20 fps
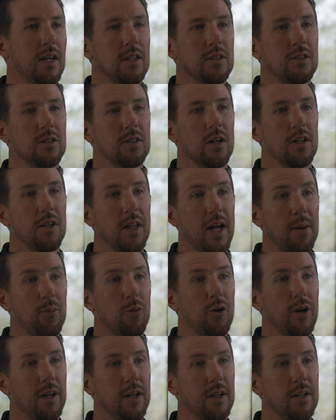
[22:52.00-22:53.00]
it's
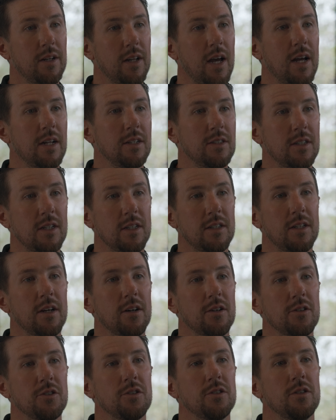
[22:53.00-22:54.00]
elaborated and
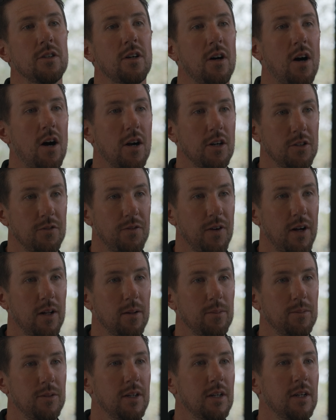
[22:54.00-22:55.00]
details are
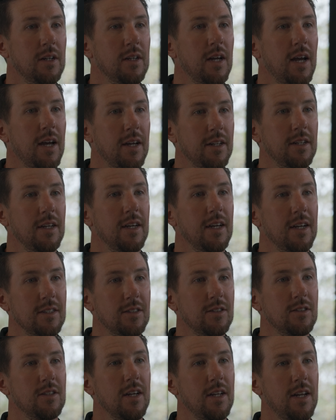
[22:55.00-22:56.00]
developed, and
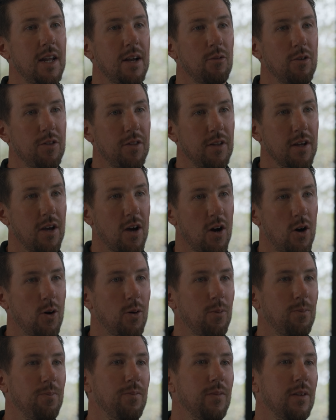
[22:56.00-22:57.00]
it's an everything
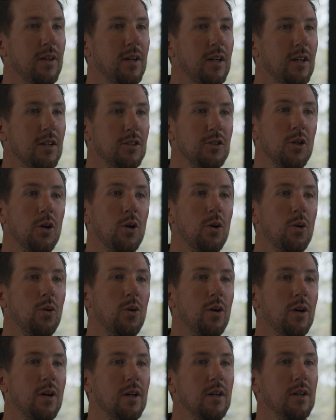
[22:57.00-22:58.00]
home.
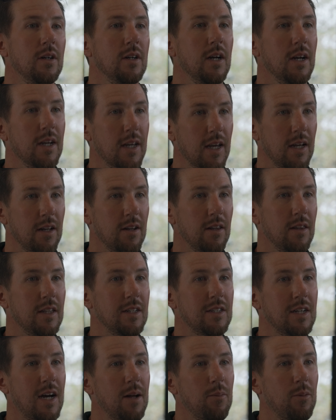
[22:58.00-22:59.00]
So again,
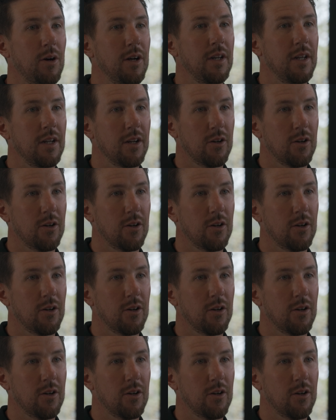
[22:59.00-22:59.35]
the timeline